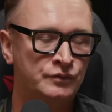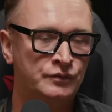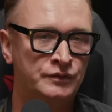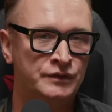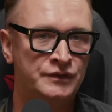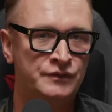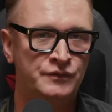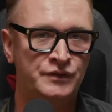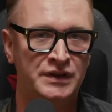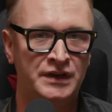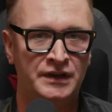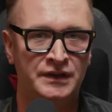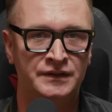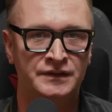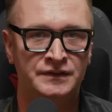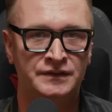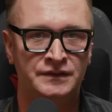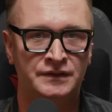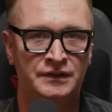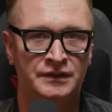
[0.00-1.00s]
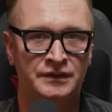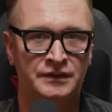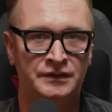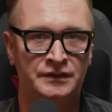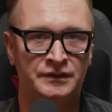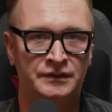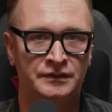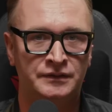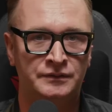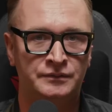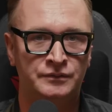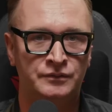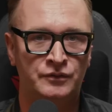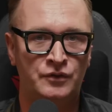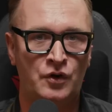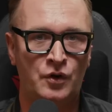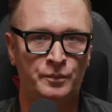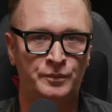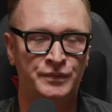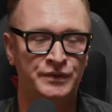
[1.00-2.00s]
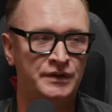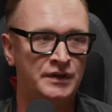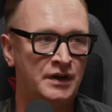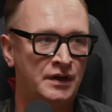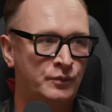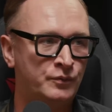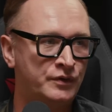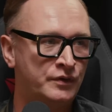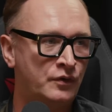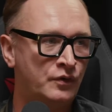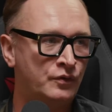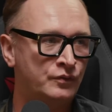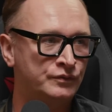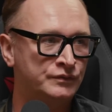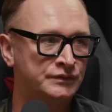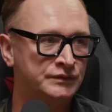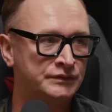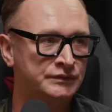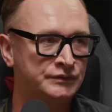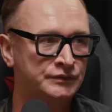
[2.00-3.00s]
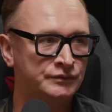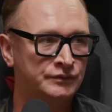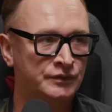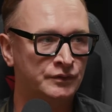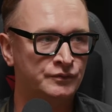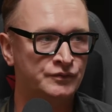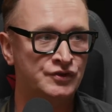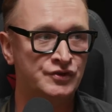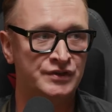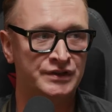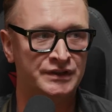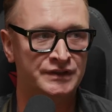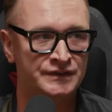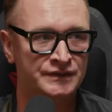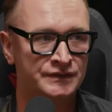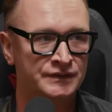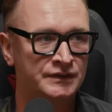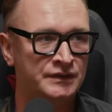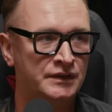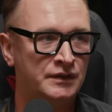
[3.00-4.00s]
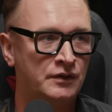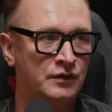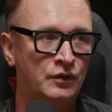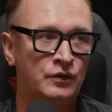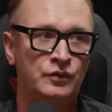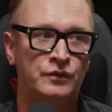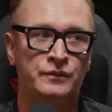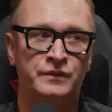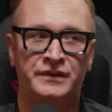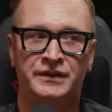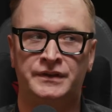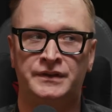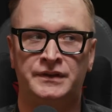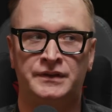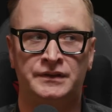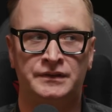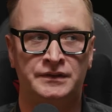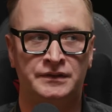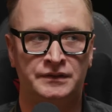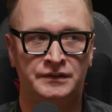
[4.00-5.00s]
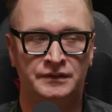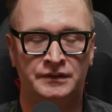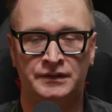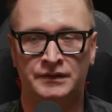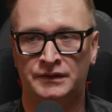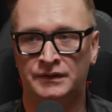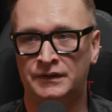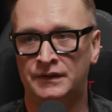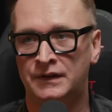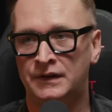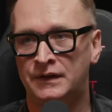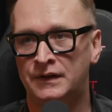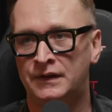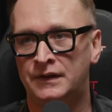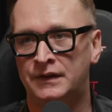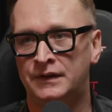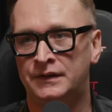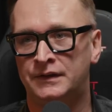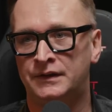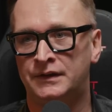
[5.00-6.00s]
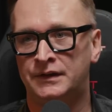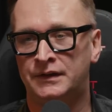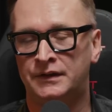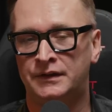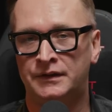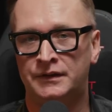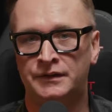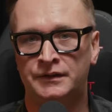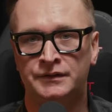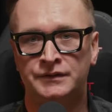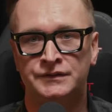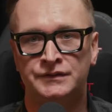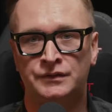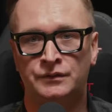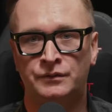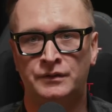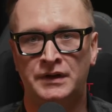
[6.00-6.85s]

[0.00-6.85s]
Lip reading: create to copy our own tricks all over again and again. So